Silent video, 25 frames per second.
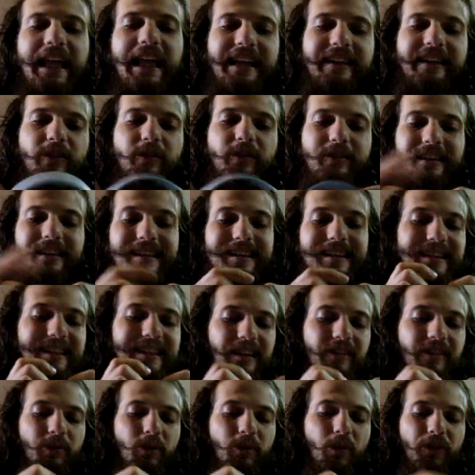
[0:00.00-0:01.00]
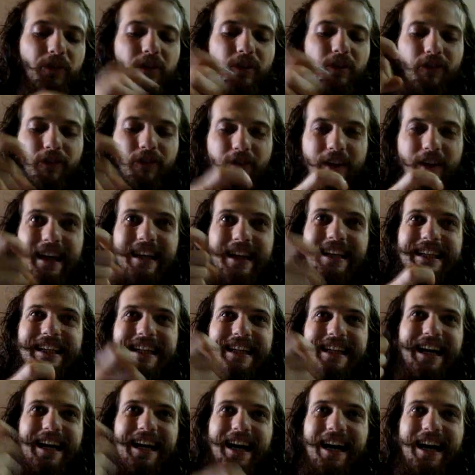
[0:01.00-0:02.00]
That is not only stiff, but also
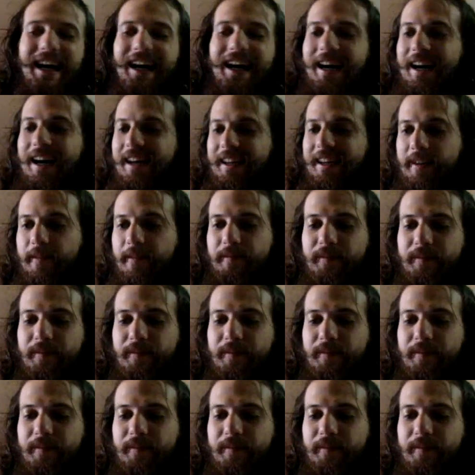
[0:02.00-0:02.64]
very hard